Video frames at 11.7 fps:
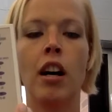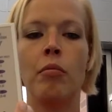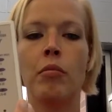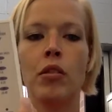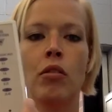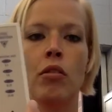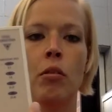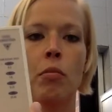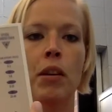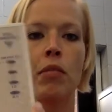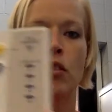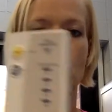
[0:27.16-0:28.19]
So the
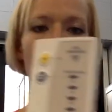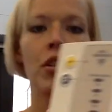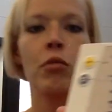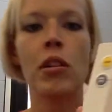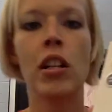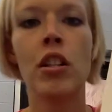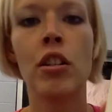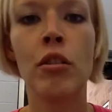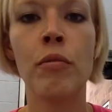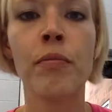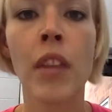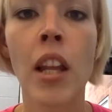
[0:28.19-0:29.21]
big one, so what you want to
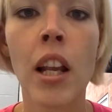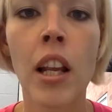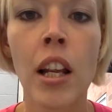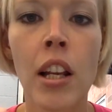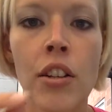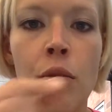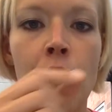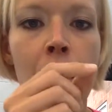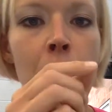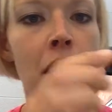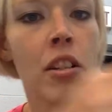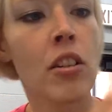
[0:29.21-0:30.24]
do is you want to
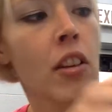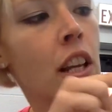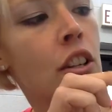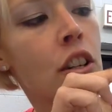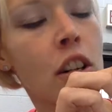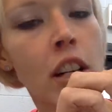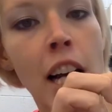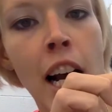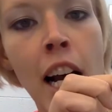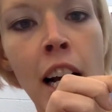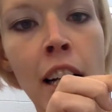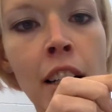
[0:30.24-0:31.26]
make sure that you turn it
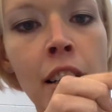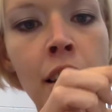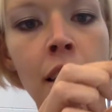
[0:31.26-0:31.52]
on.